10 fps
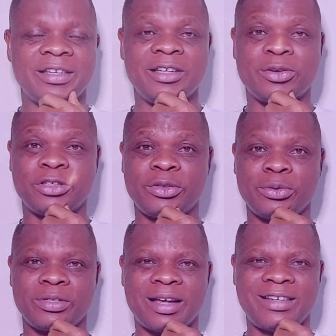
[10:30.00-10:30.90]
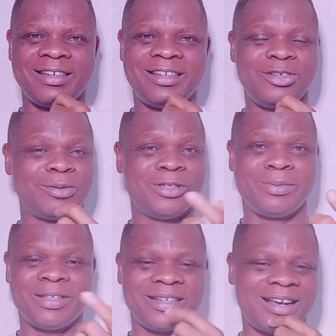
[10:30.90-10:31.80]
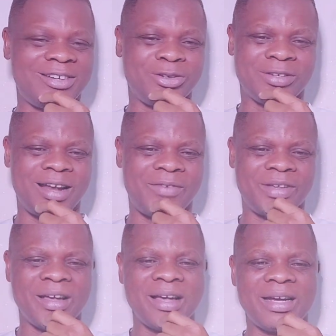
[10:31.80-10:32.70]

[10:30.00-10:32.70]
Senator Shehu Sani, he dropped this message and I just laughed.